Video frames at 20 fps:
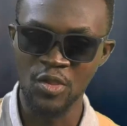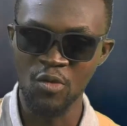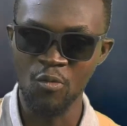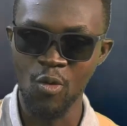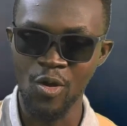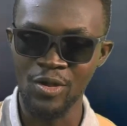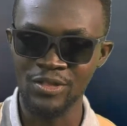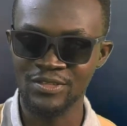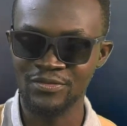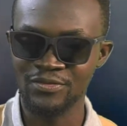you
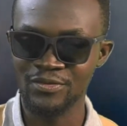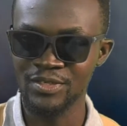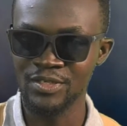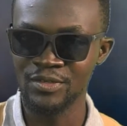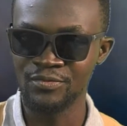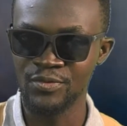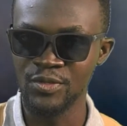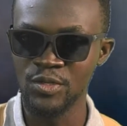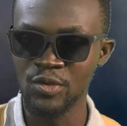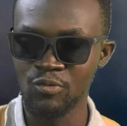
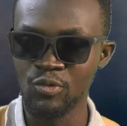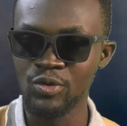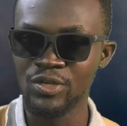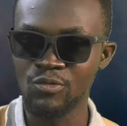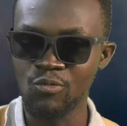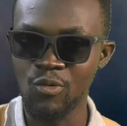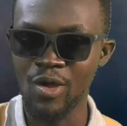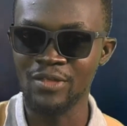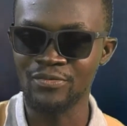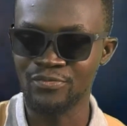would
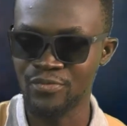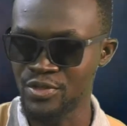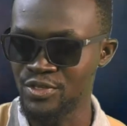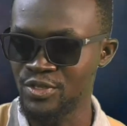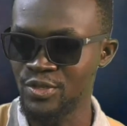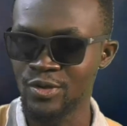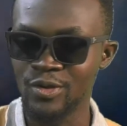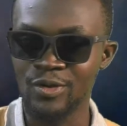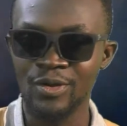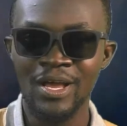want for
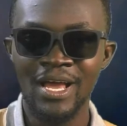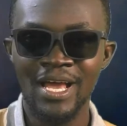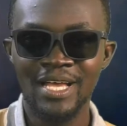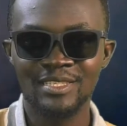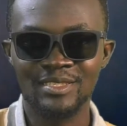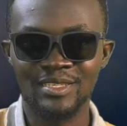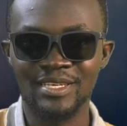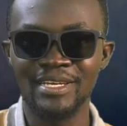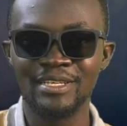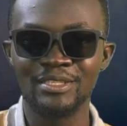your
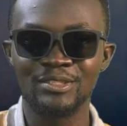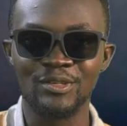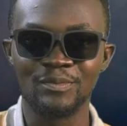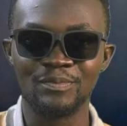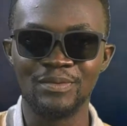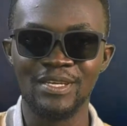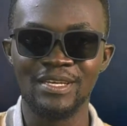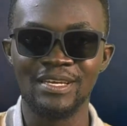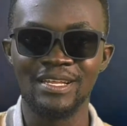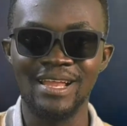skin to
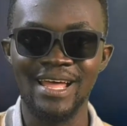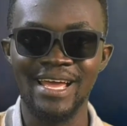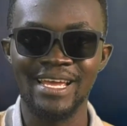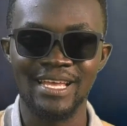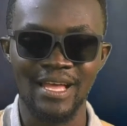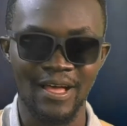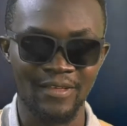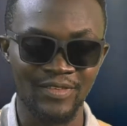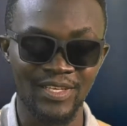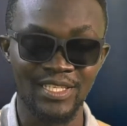be
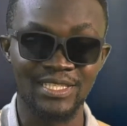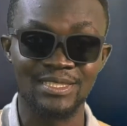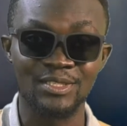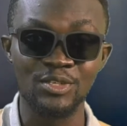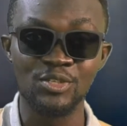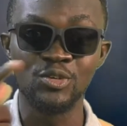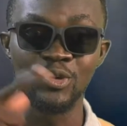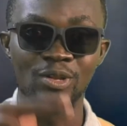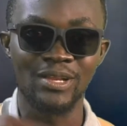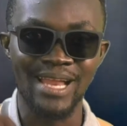like the
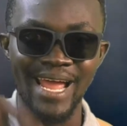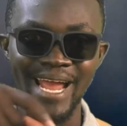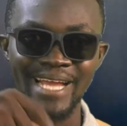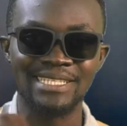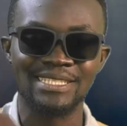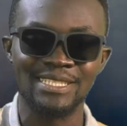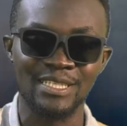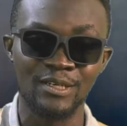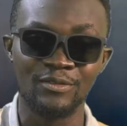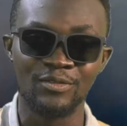studio
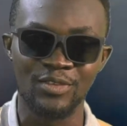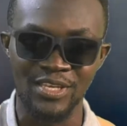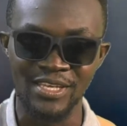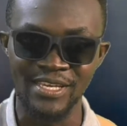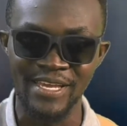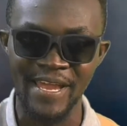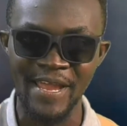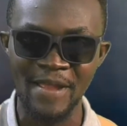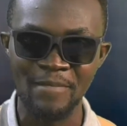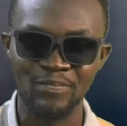lights over
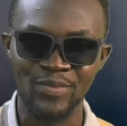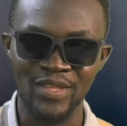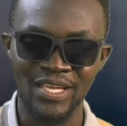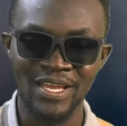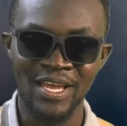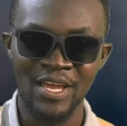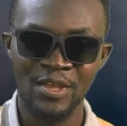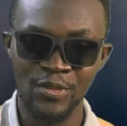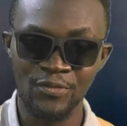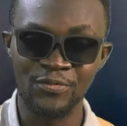here,
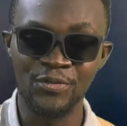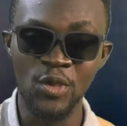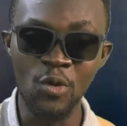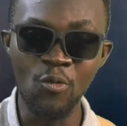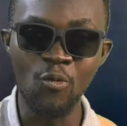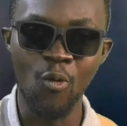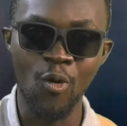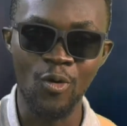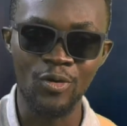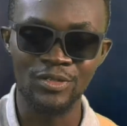if you
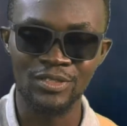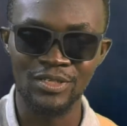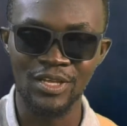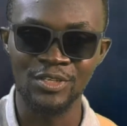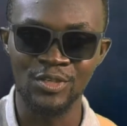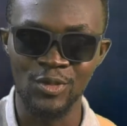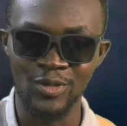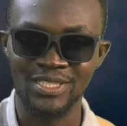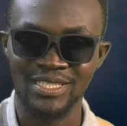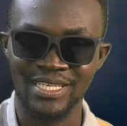want
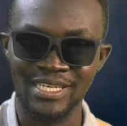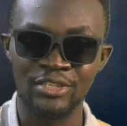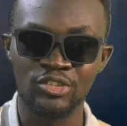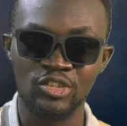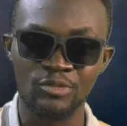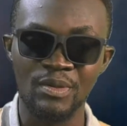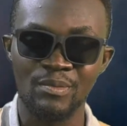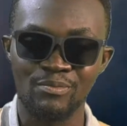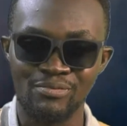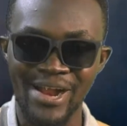your skin
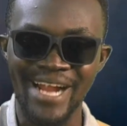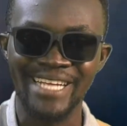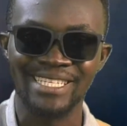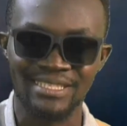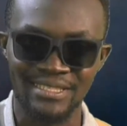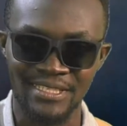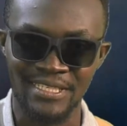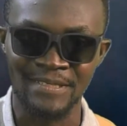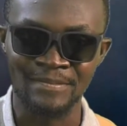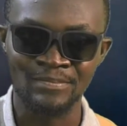to be
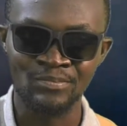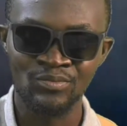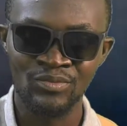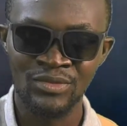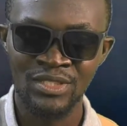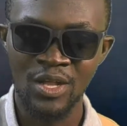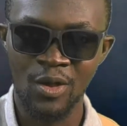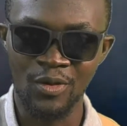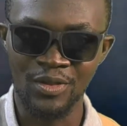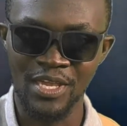brightening,
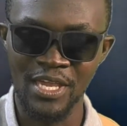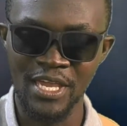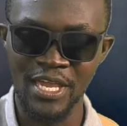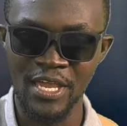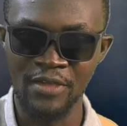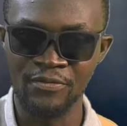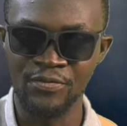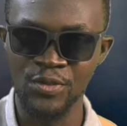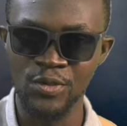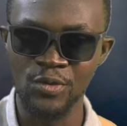okay,
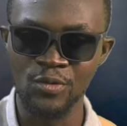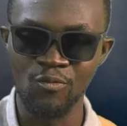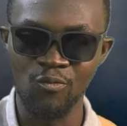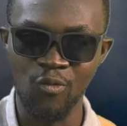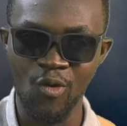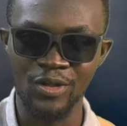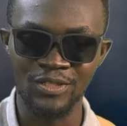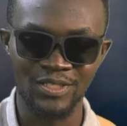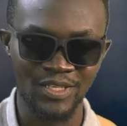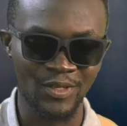if you
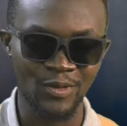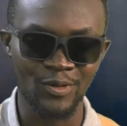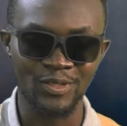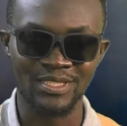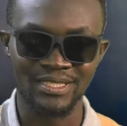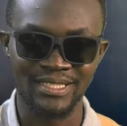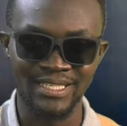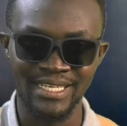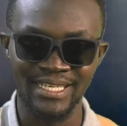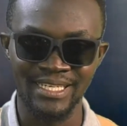want your
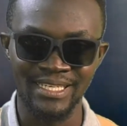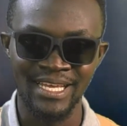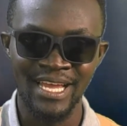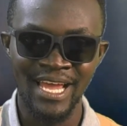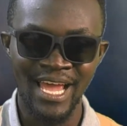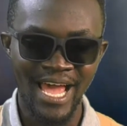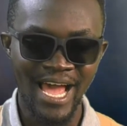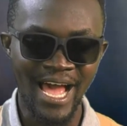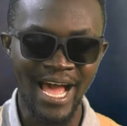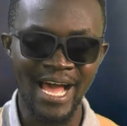skin
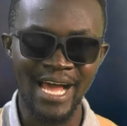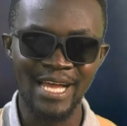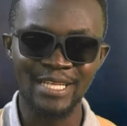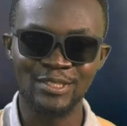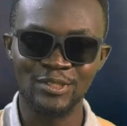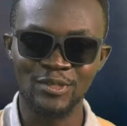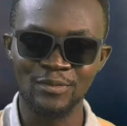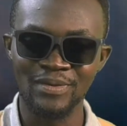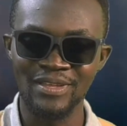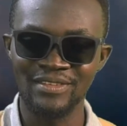
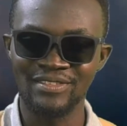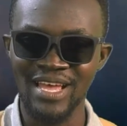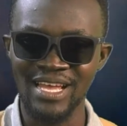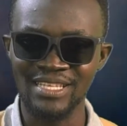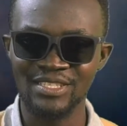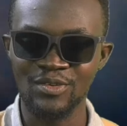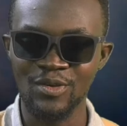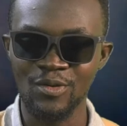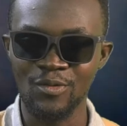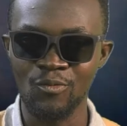to be
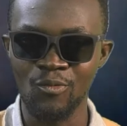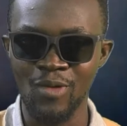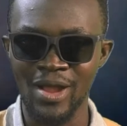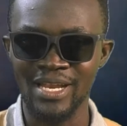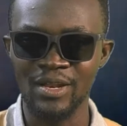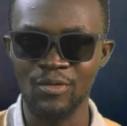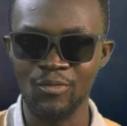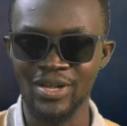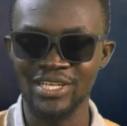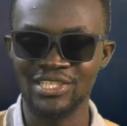that
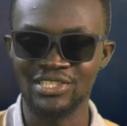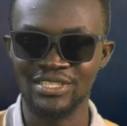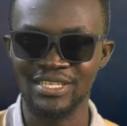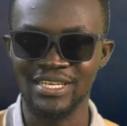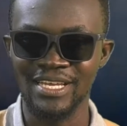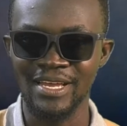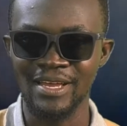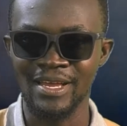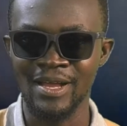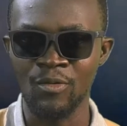one which
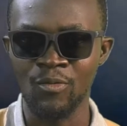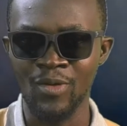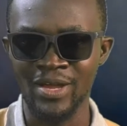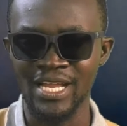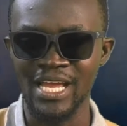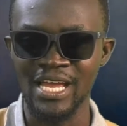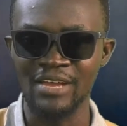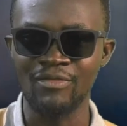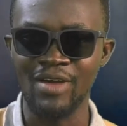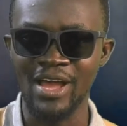
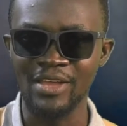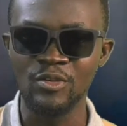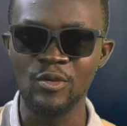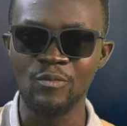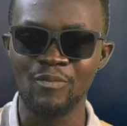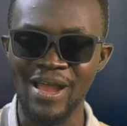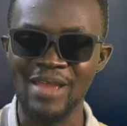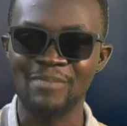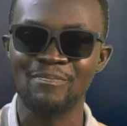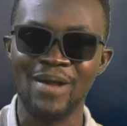whenever
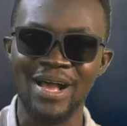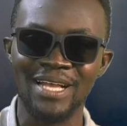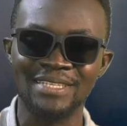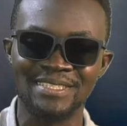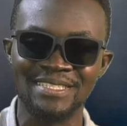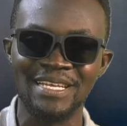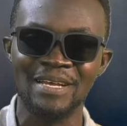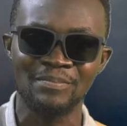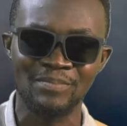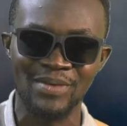you bypass
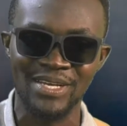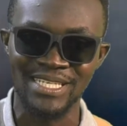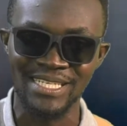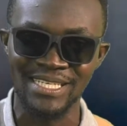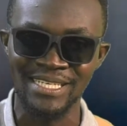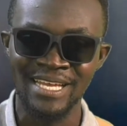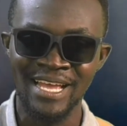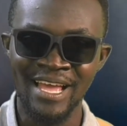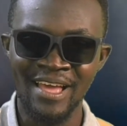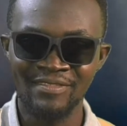
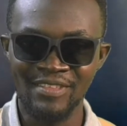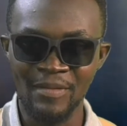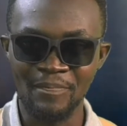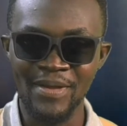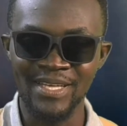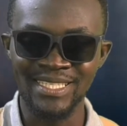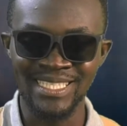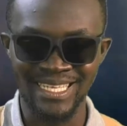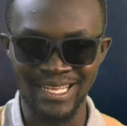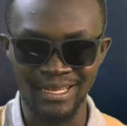somebody, the
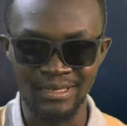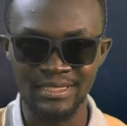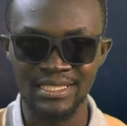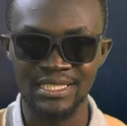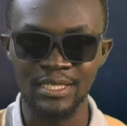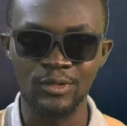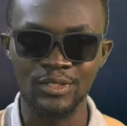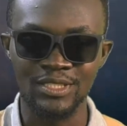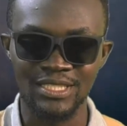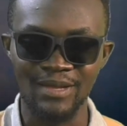person can
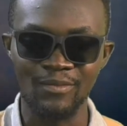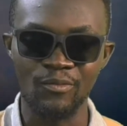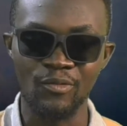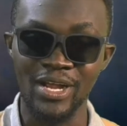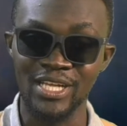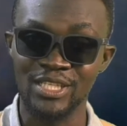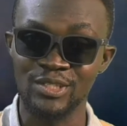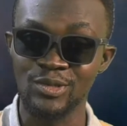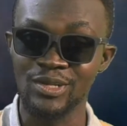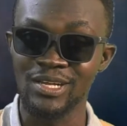see
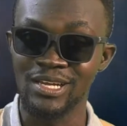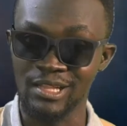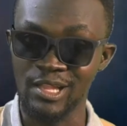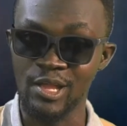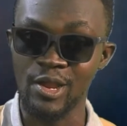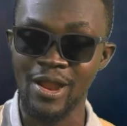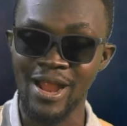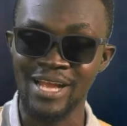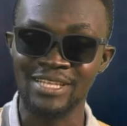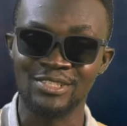somewhere to
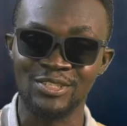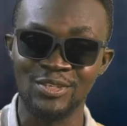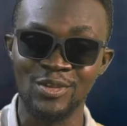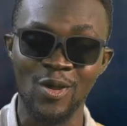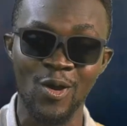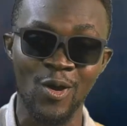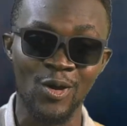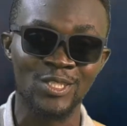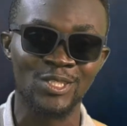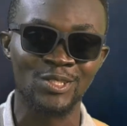glare at you
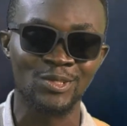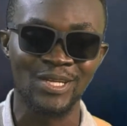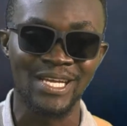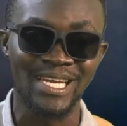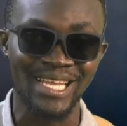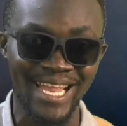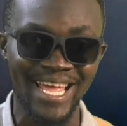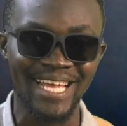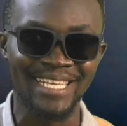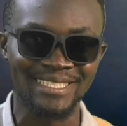or to
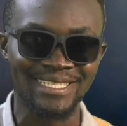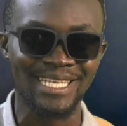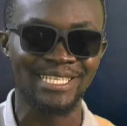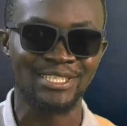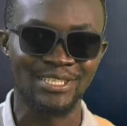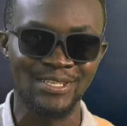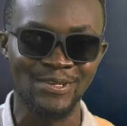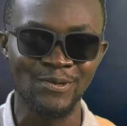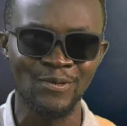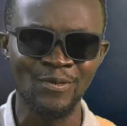glance
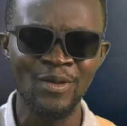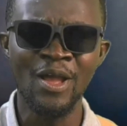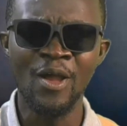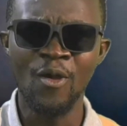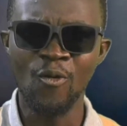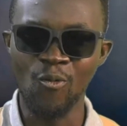at you.